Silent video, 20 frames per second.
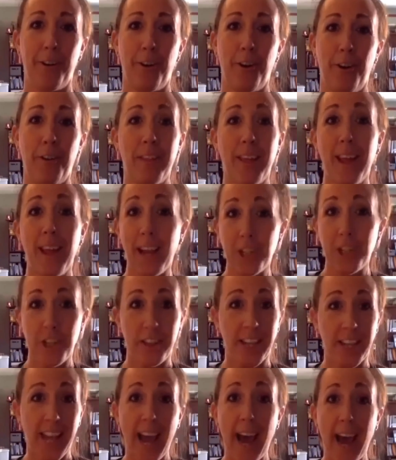or the edge
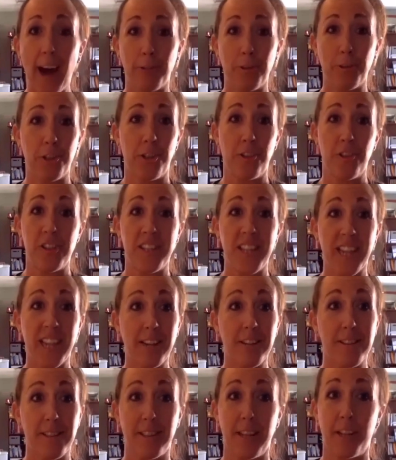of the couch. There's
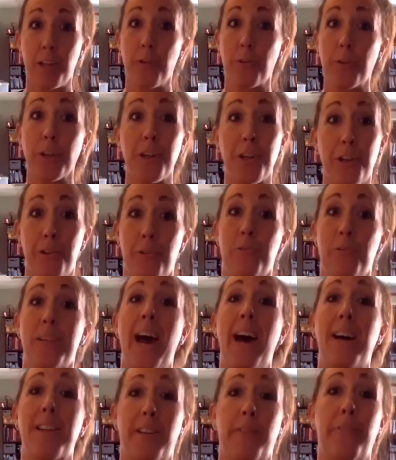things that you can use
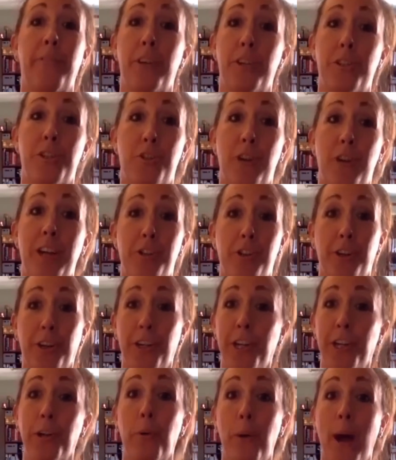as a foot stretcher.
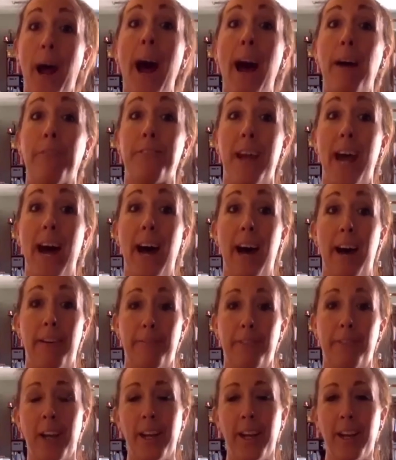You don't have to
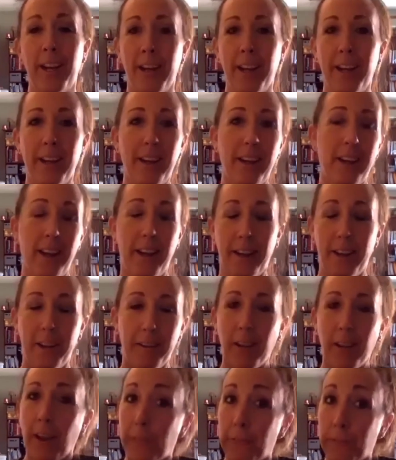have a
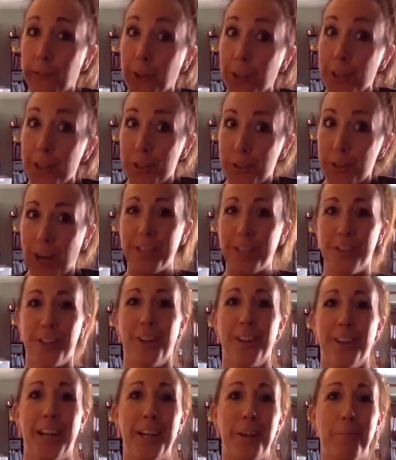foot
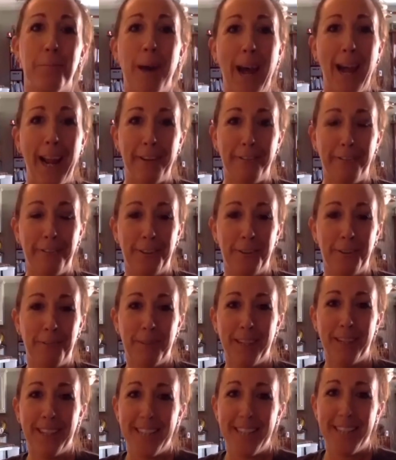stretcher that you buy from
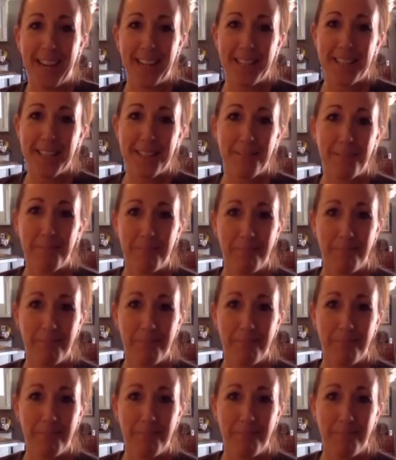a dance